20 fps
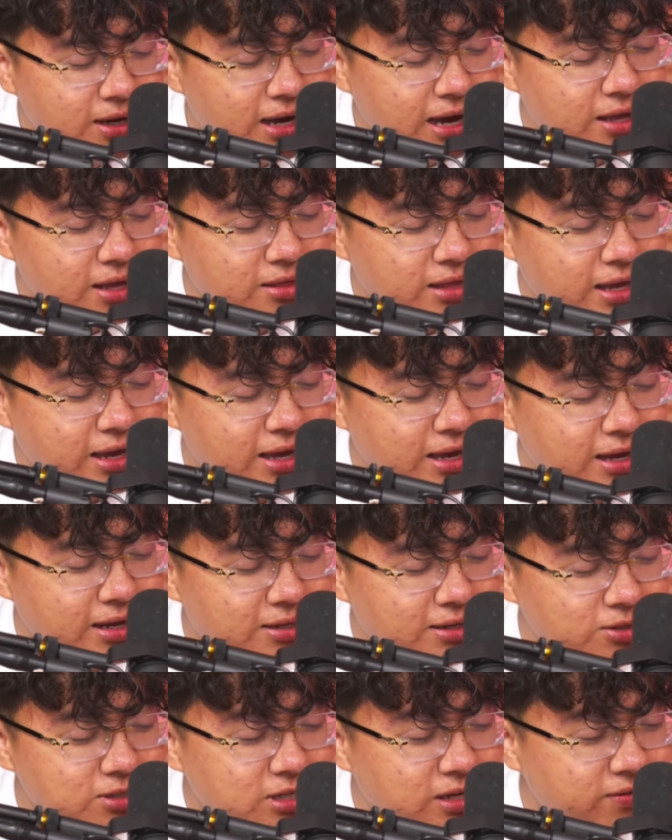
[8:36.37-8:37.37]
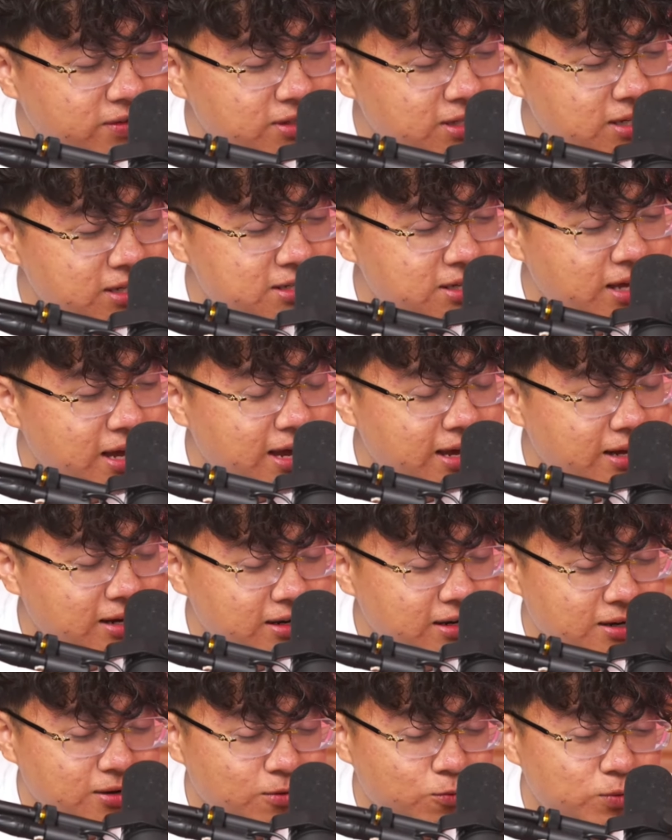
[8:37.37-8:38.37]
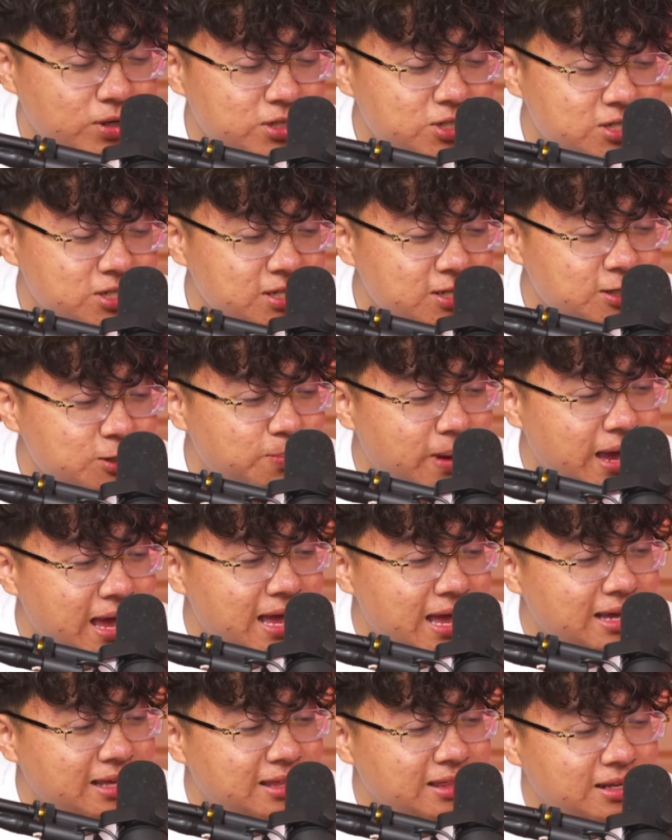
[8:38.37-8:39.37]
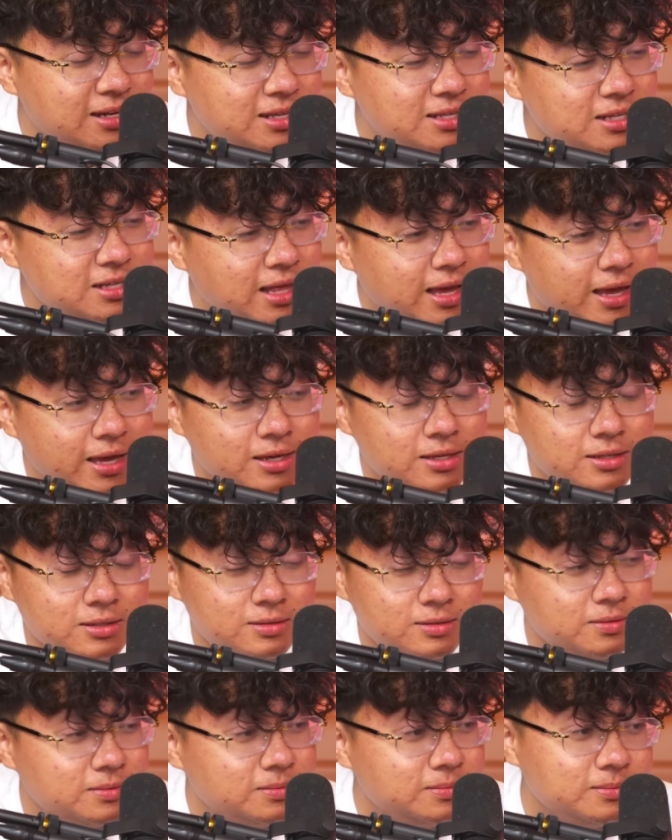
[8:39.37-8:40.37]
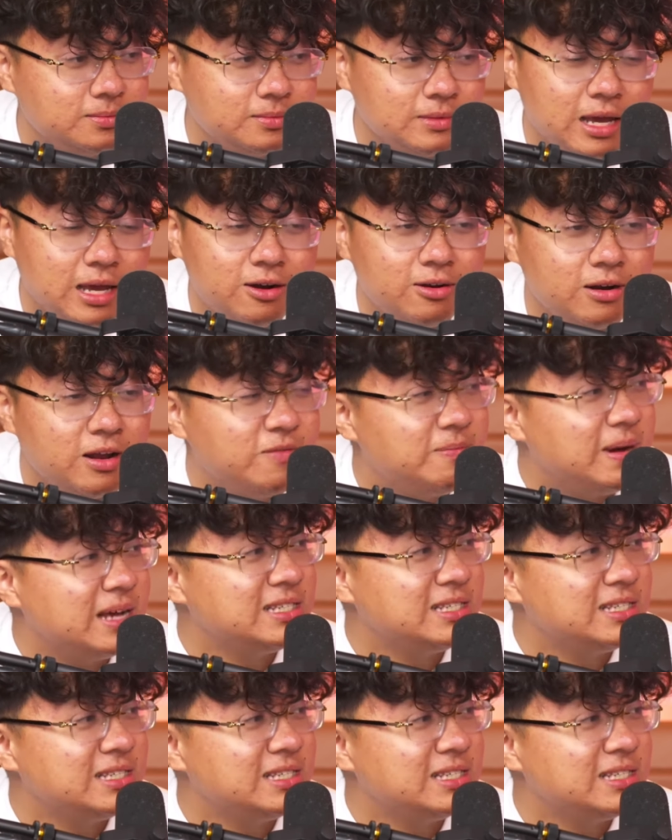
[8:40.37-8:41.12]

And then Josefo does that, reaches in his bag, and then he's like, "I don't have my